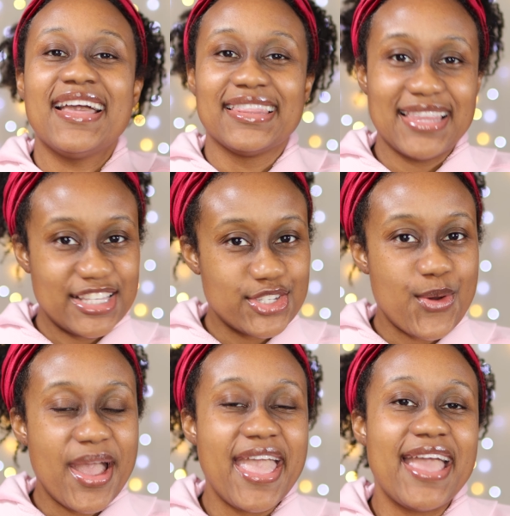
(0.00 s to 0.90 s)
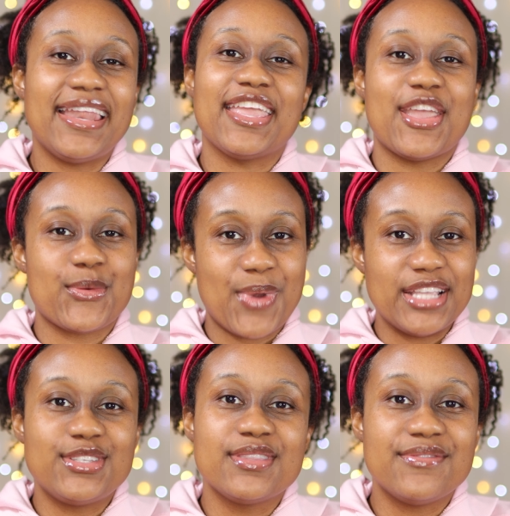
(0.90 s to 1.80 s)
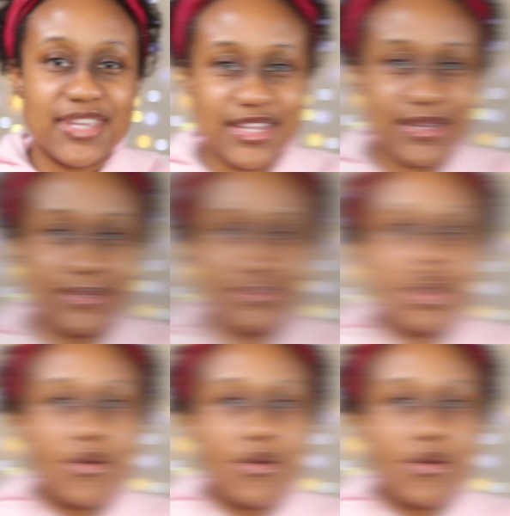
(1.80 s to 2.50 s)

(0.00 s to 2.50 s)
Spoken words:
Let's go ahead and get right to the video.